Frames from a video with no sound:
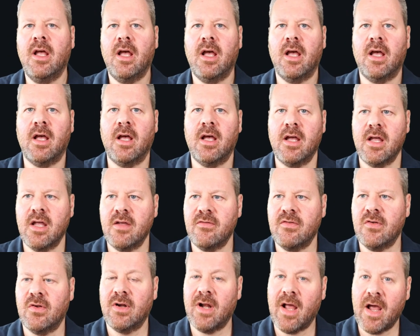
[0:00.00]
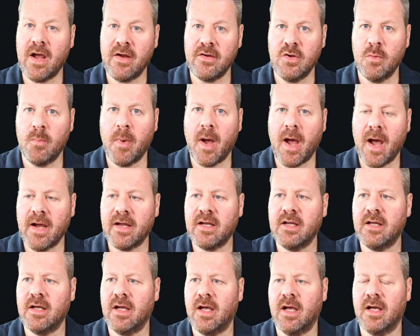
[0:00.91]
if you lie on your
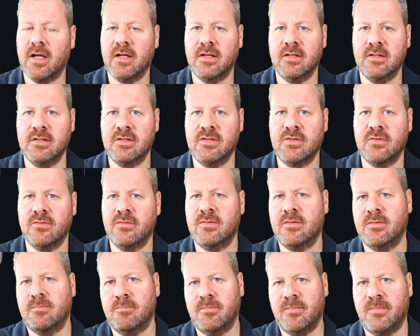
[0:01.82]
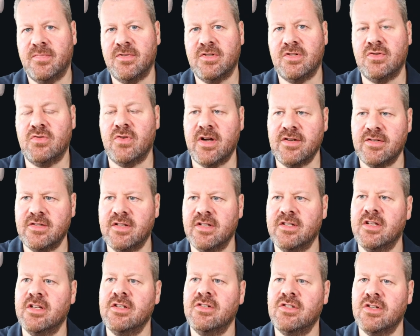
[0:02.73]
back and stretch the
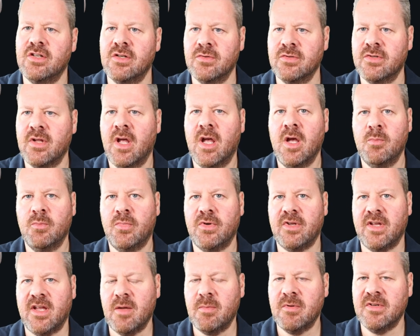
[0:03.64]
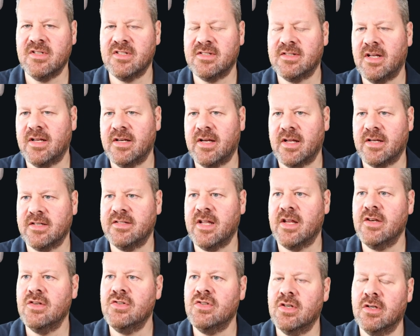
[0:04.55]
tissues, put your hip into slight
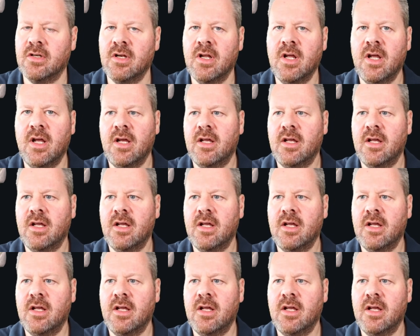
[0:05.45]
extension.